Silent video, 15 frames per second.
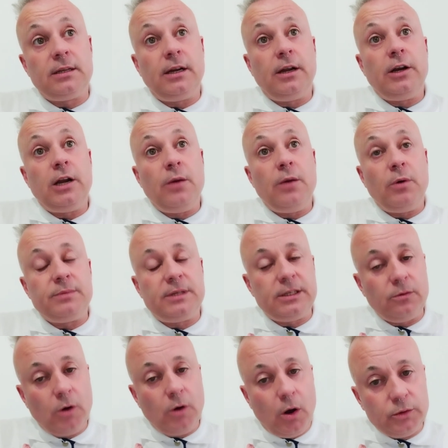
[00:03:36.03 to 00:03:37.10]
and I know I'm
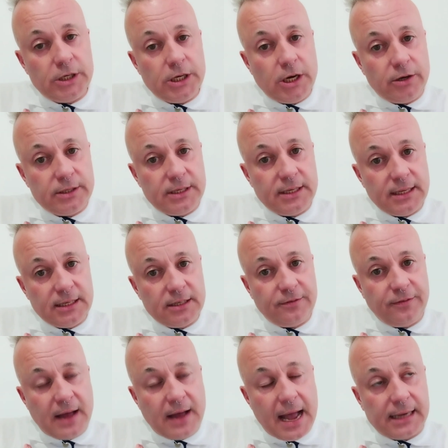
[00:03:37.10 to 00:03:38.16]
still holding on to this
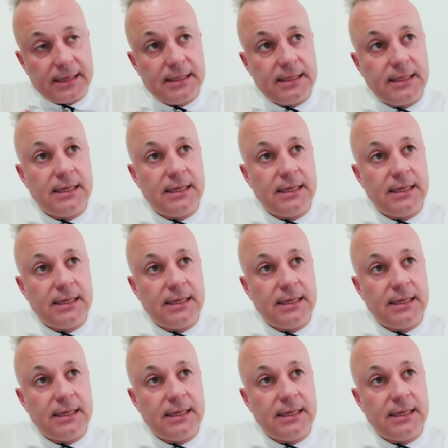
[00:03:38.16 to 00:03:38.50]
fact,